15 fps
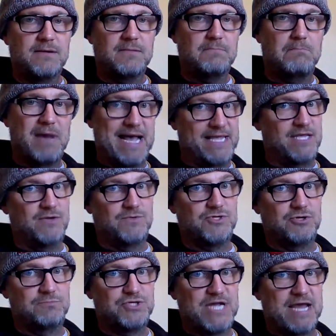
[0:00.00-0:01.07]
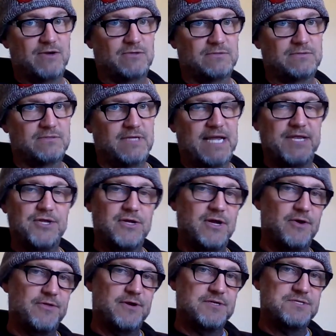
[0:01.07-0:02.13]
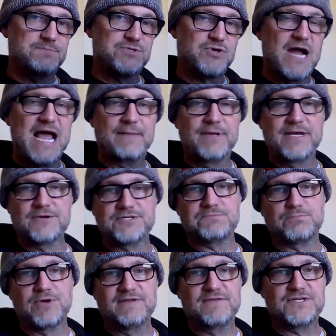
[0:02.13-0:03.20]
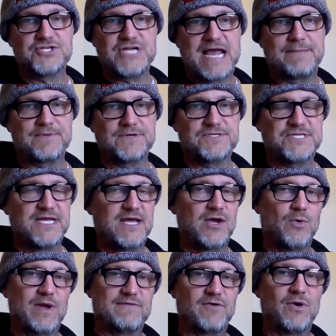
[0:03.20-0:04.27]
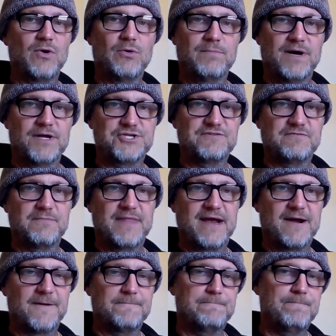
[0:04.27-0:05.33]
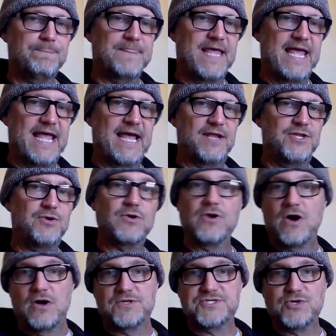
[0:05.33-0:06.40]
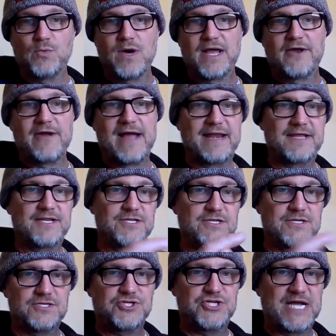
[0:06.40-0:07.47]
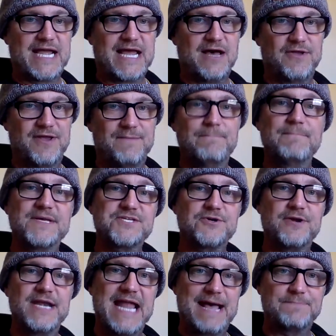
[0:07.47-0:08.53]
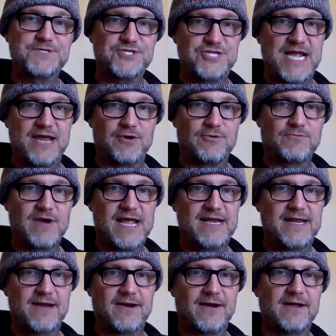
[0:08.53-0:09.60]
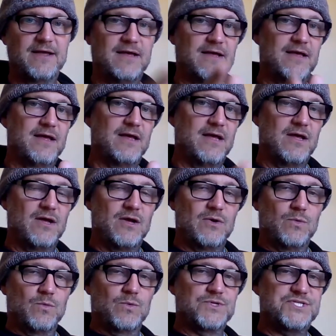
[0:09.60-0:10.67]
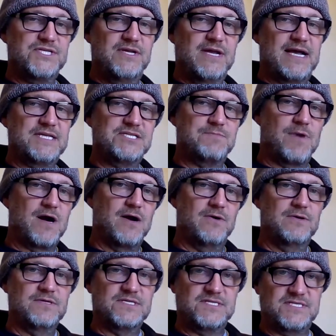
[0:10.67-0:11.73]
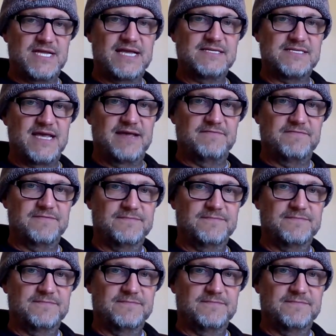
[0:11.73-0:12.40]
my YouTube channel, and you can go there and subscribe. Here's some previous chapters. We have a whole bunch of them there. And you can also, while you're at it, check out Mr. Knepp's channel right here. We'll see you guys tomorrow. Stay safe.